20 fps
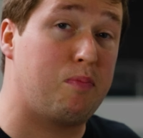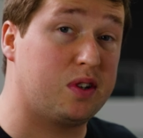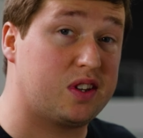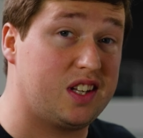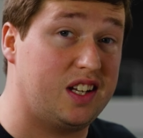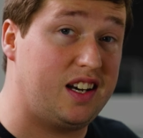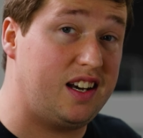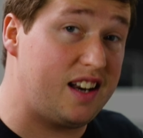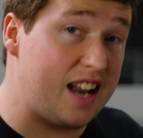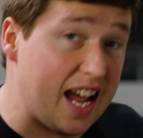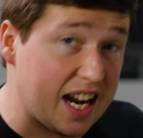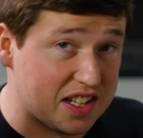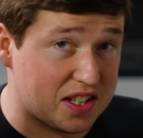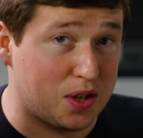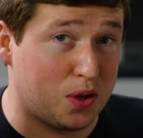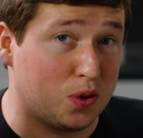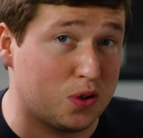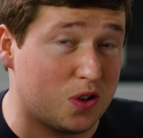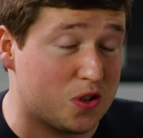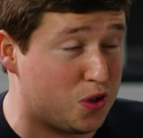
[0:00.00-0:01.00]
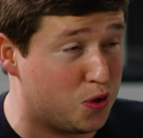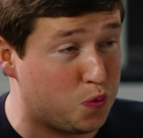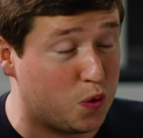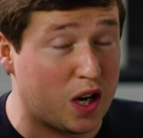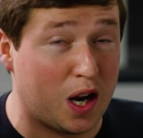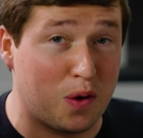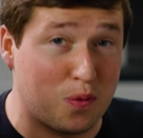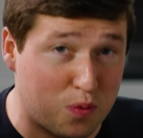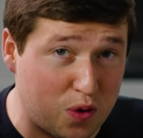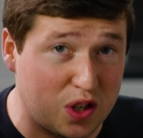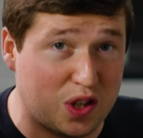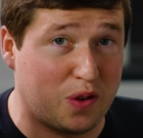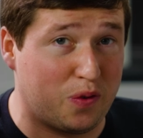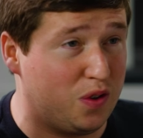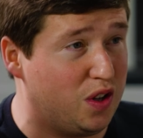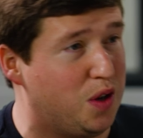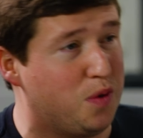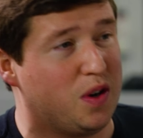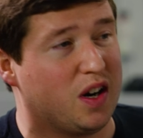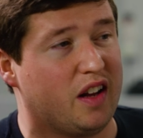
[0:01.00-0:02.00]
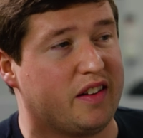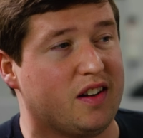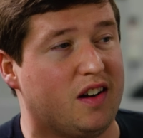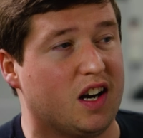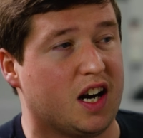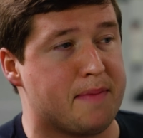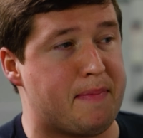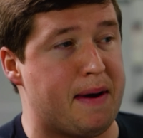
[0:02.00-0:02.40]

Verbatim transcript: but the next holders is what I really, really wanna talk